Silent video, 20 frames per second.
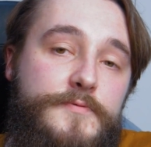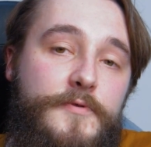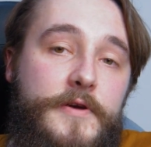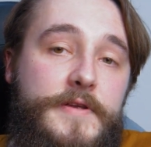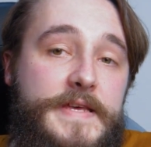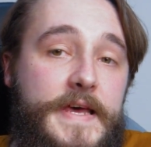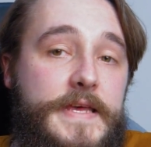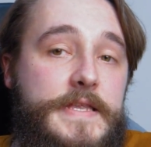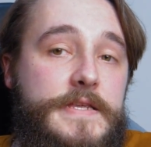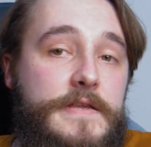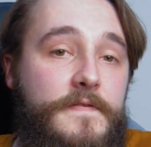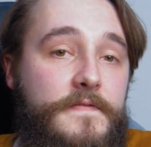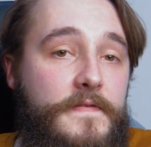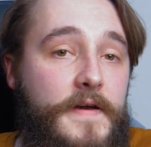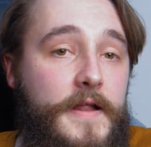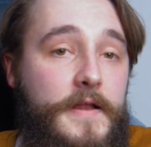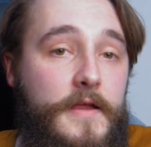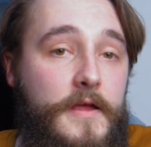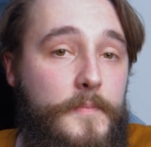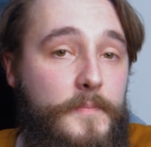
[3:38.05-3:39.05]
rotating a
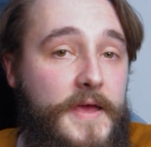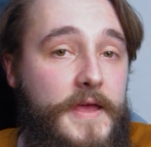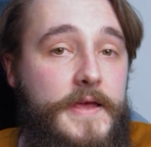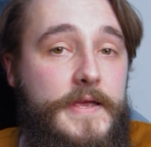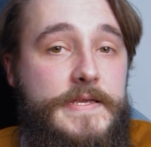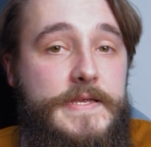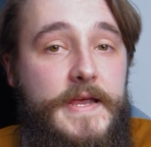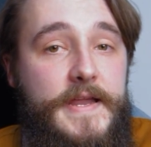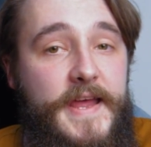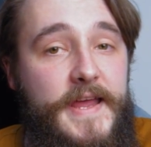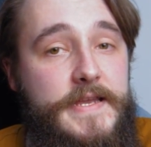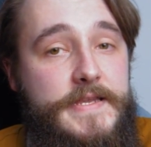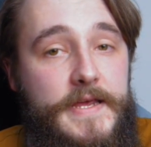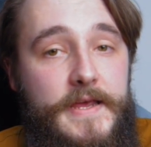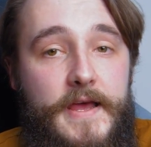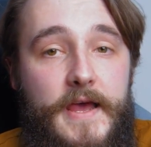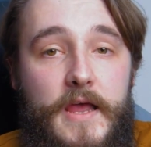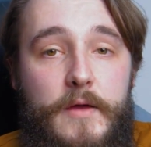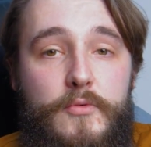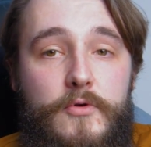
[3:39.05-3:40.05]
fan can make its connecting
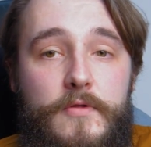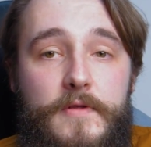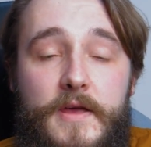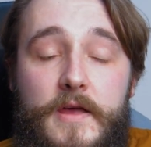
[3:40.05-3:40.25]
cable